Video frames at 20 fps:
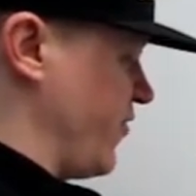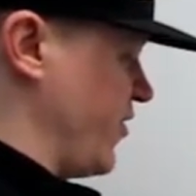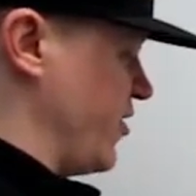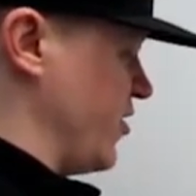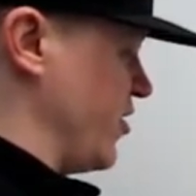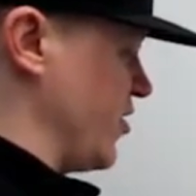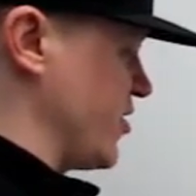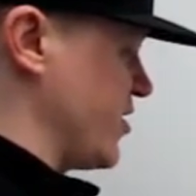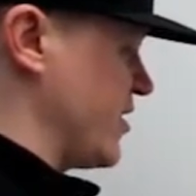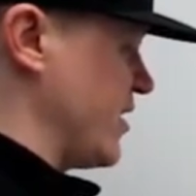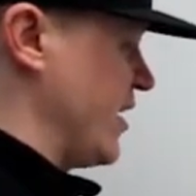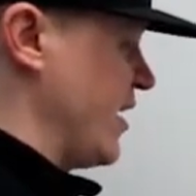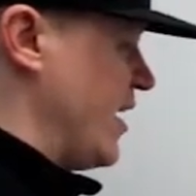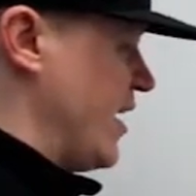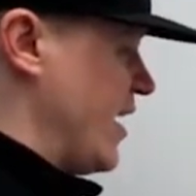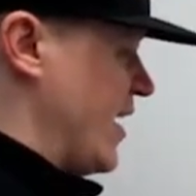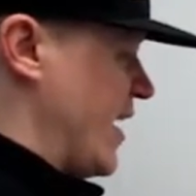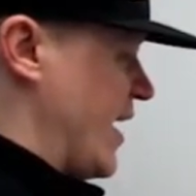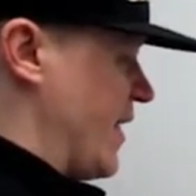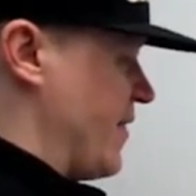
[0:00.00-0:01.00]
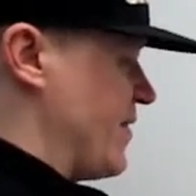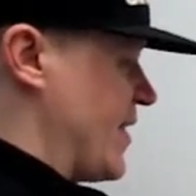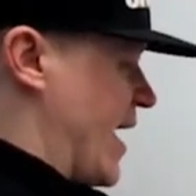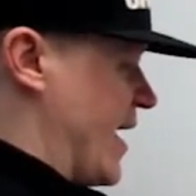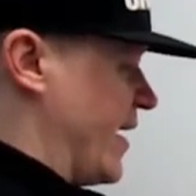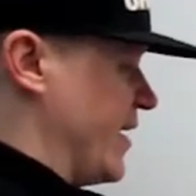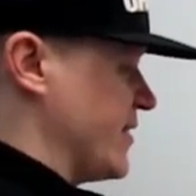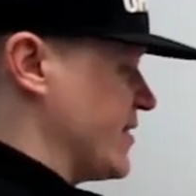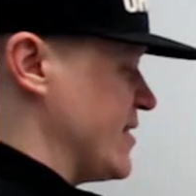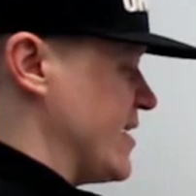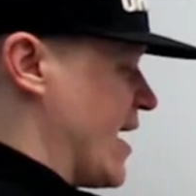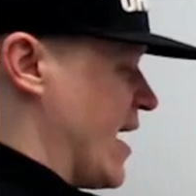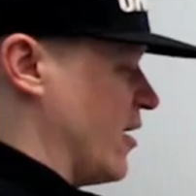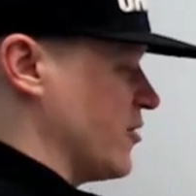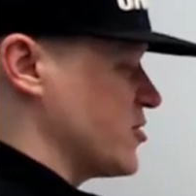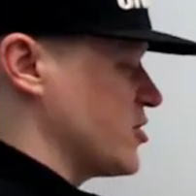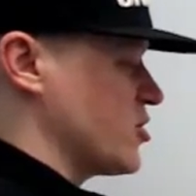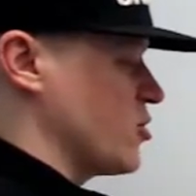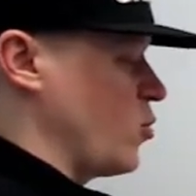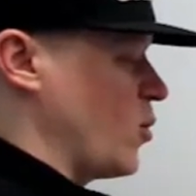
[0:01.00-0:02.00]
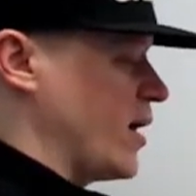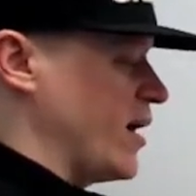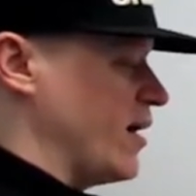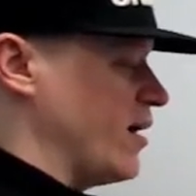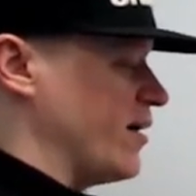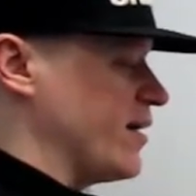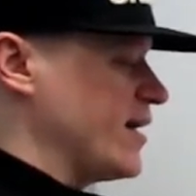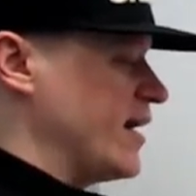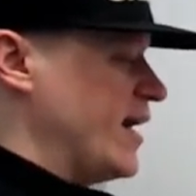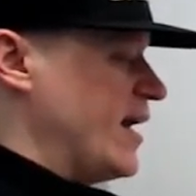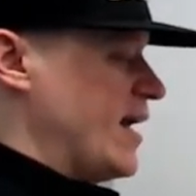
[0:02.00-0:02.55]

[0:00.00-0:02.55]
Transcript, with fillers: 1st, and that is now squared.